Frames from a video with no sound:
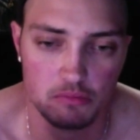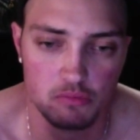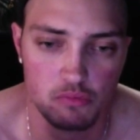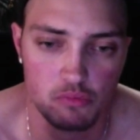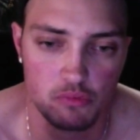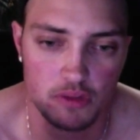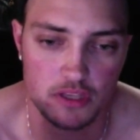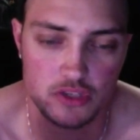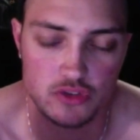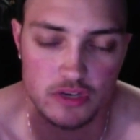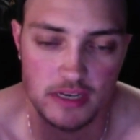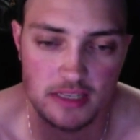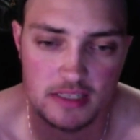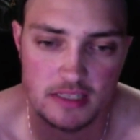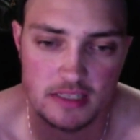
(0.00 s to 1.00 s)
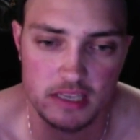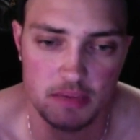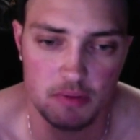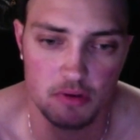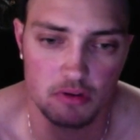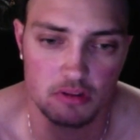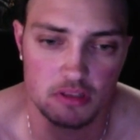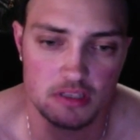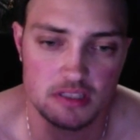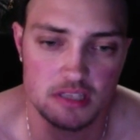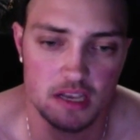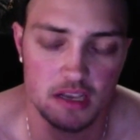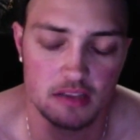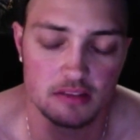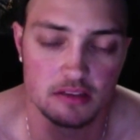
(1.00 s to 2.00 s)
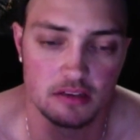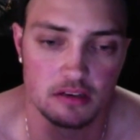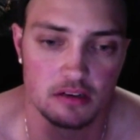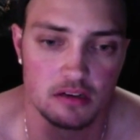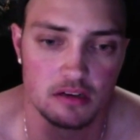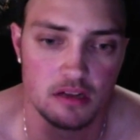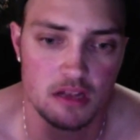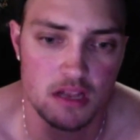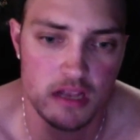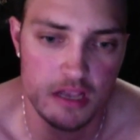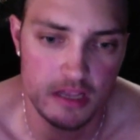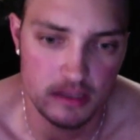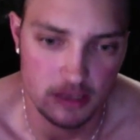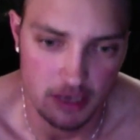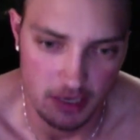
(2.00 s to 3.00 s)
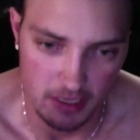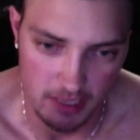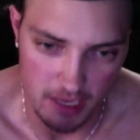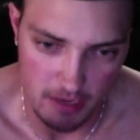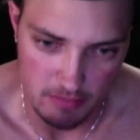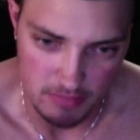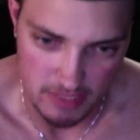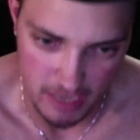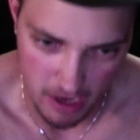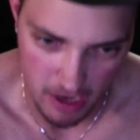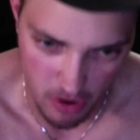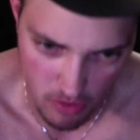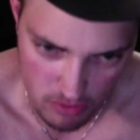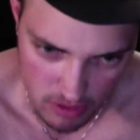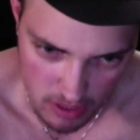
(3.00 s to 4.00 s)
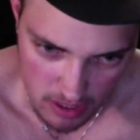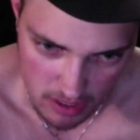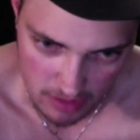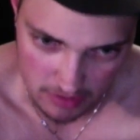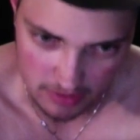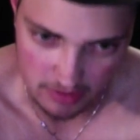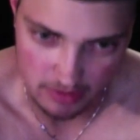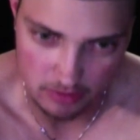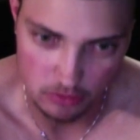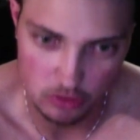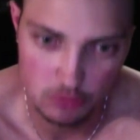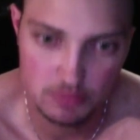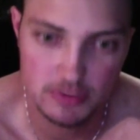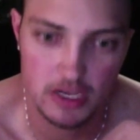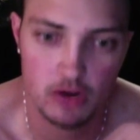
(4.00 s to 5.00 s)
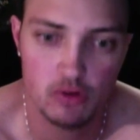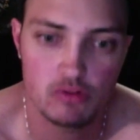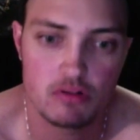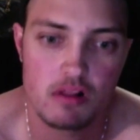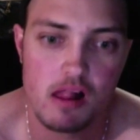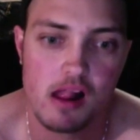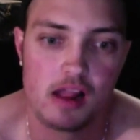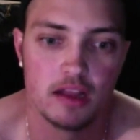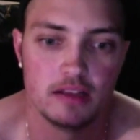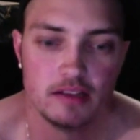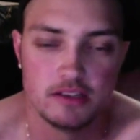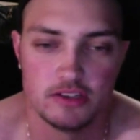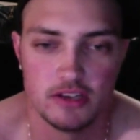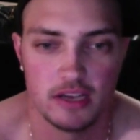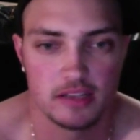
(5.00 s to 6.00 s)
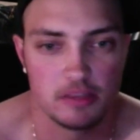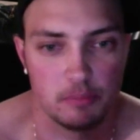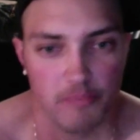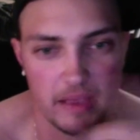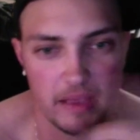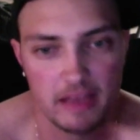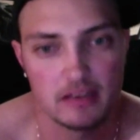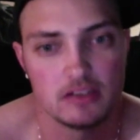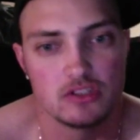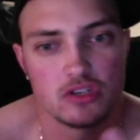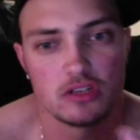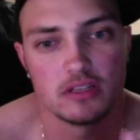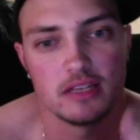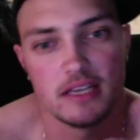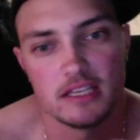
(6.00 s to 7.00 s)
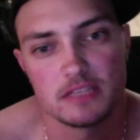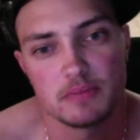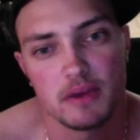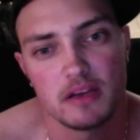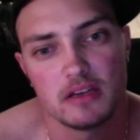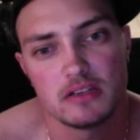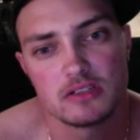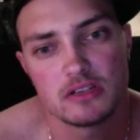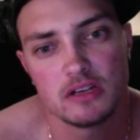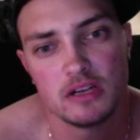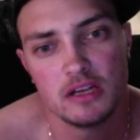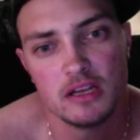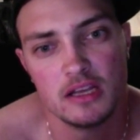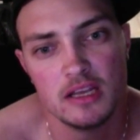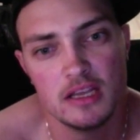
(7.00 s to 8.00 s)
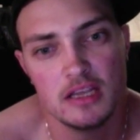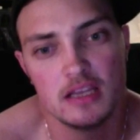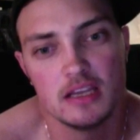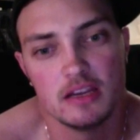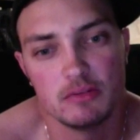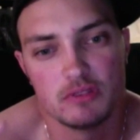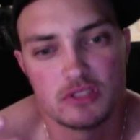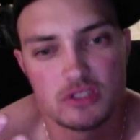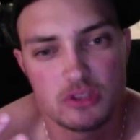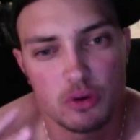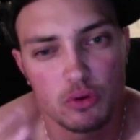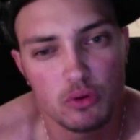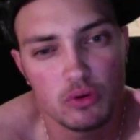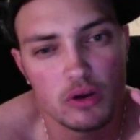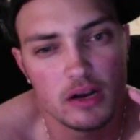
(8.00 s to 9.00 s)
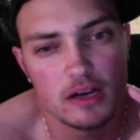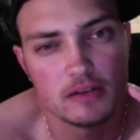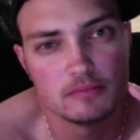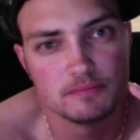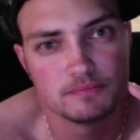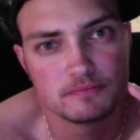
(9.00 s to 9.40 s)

where the drains came out on the side there, they kind of came down and then they looped out, and then you had the bandage on, the ACE bandage. It was so